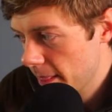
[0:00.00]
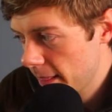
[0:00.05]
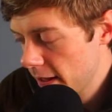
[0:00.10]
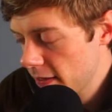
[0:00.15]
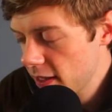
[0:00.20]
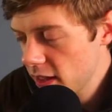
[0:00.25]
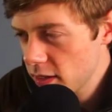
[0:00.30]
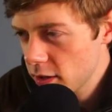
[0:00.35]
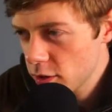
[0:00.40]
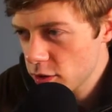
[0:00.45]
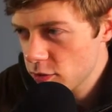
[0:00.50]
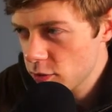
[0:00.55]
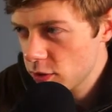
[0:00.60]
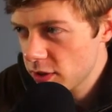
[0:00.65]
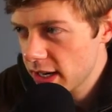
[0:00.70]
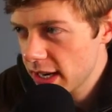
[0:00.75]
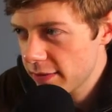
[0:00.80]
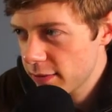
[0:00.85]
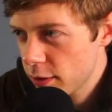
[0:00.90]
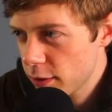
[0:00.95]
I think those are all
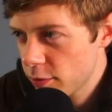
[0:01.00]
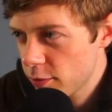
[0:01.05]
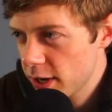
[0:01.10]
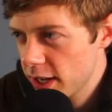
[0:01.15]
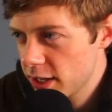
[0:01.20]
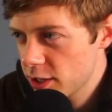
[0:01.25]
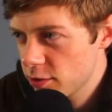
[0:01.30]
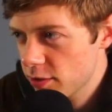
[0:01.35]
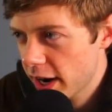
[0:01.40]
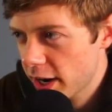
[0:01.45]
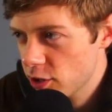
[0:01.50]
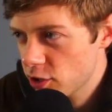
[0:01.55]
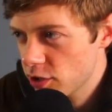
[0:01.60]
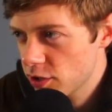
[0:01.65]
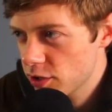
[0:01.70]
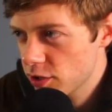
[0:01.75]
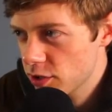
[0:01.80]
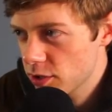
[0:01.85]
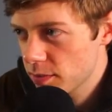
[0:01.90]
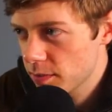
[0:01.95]
the level 3
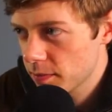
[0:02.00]
interactions.